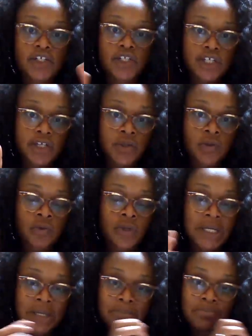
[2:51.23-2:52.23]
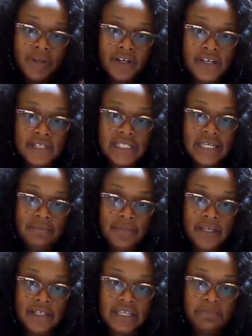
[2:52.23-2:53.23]
to millions and
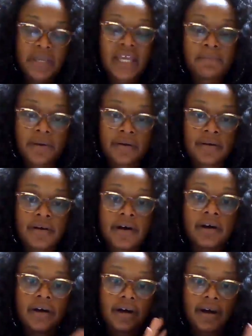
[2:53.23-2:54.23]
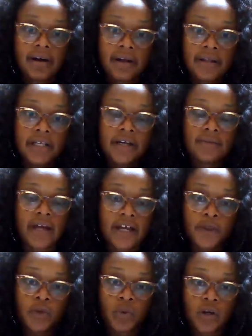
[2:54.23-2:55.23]
millions of people all
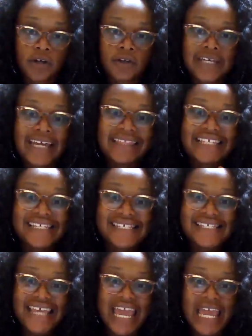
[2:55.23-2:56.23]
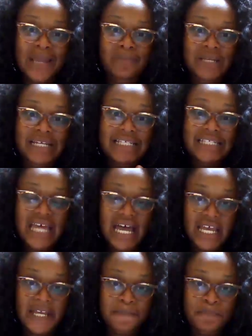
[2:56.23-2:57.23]
around the world at the same
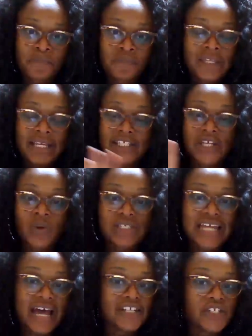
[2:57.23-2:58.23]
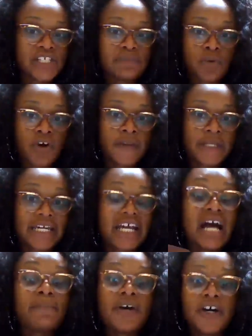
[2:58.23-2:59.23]
time. So it's not just more than a
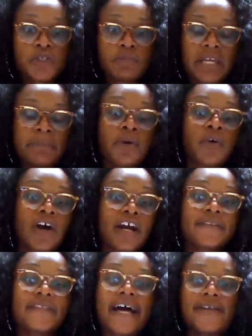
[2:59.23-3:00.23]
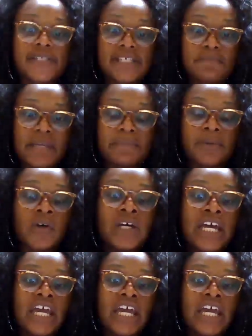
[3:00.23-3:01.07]
couple hundred people or thousands of people